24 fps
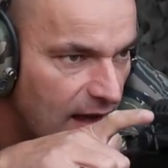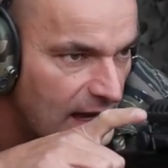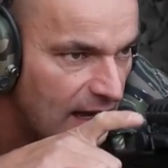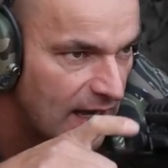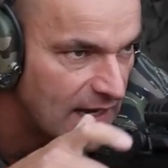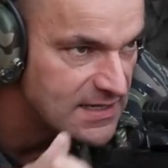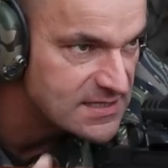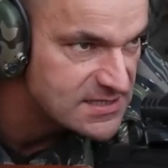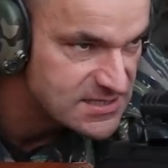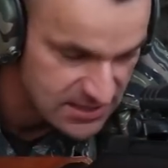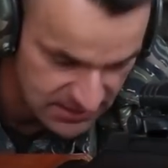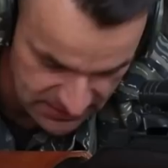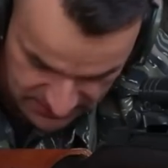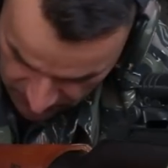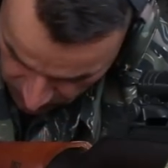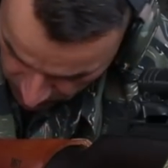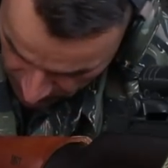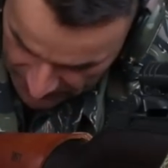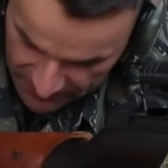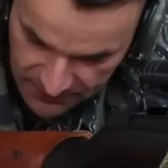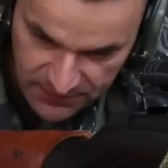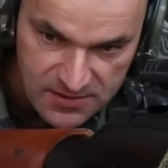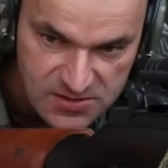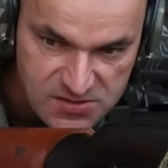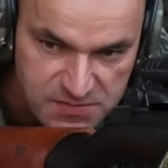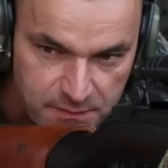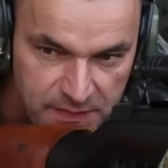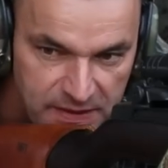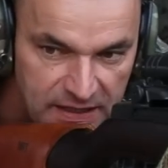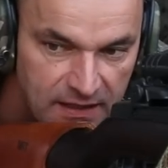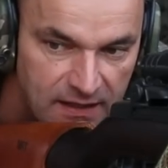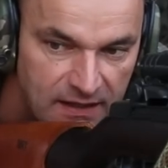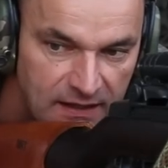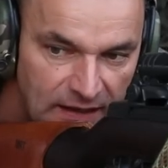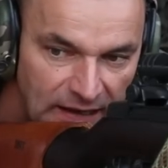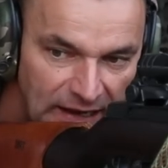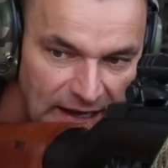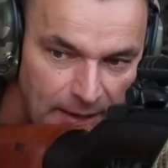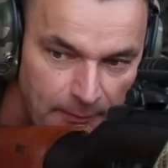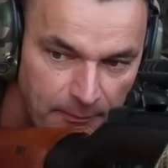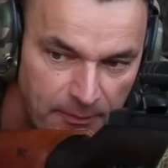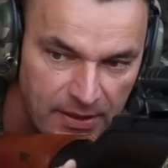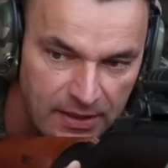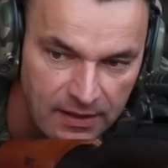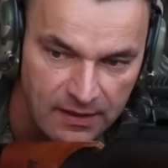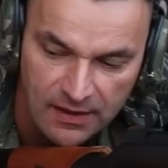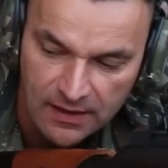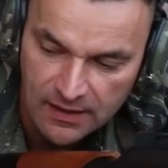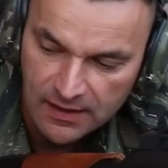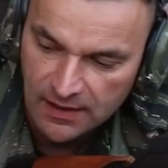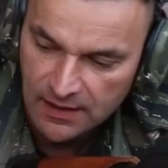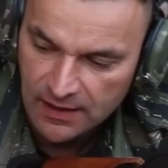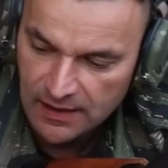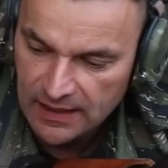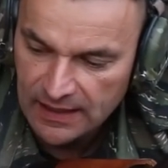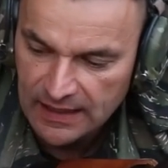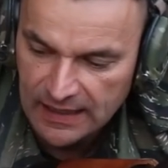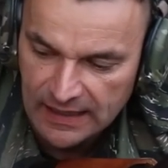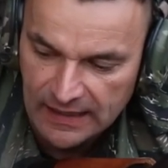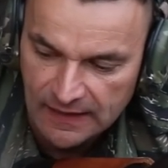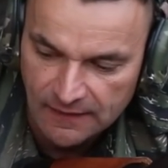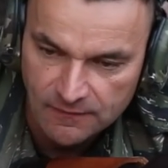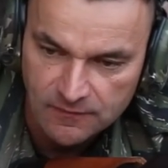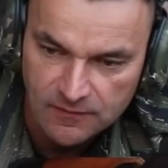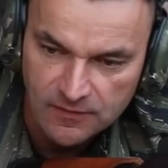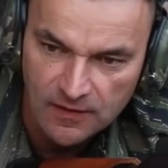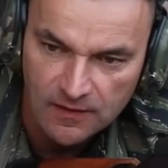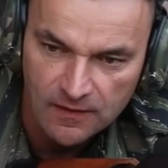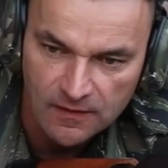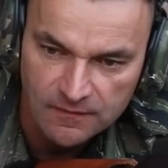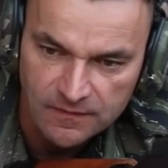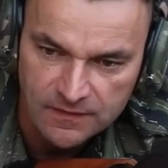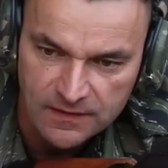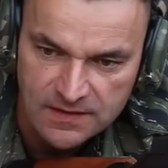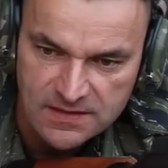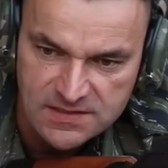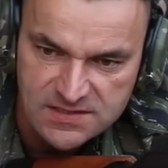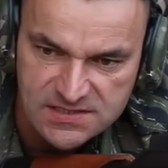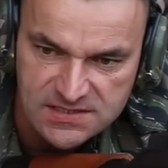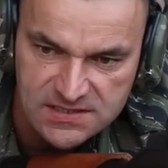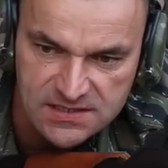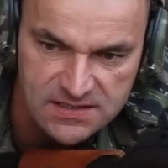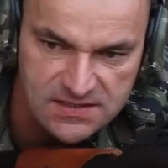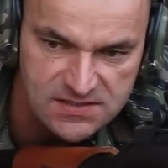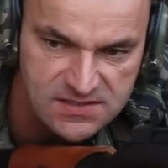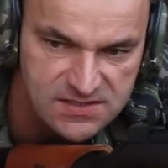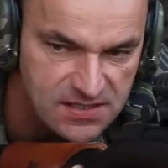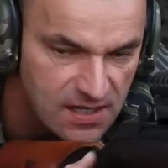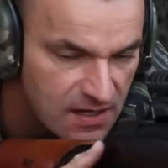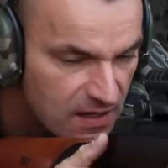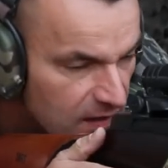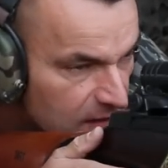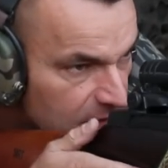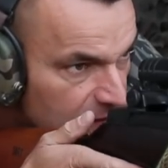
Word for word: I see the wind is picking up and this is,